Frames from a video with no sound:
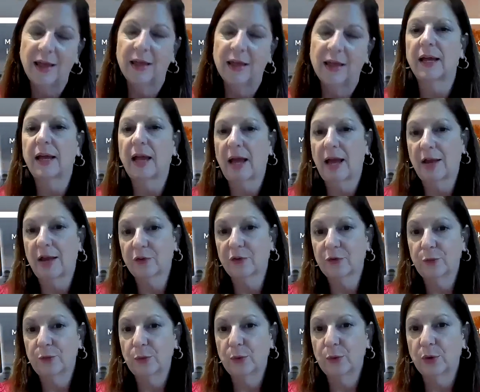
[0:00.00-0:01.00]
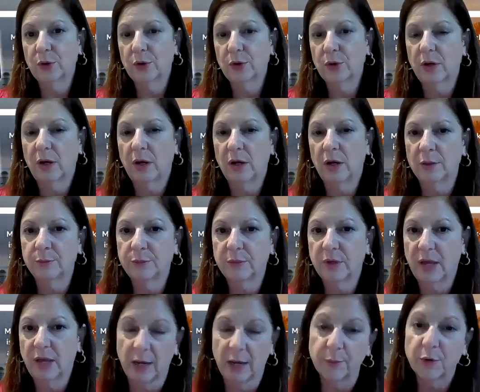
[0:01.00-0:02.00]
and I ask for
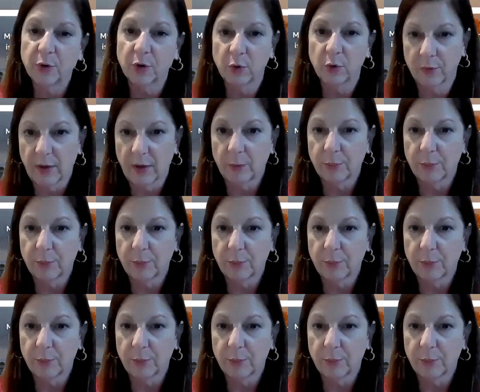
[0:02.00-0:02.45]
a hamburger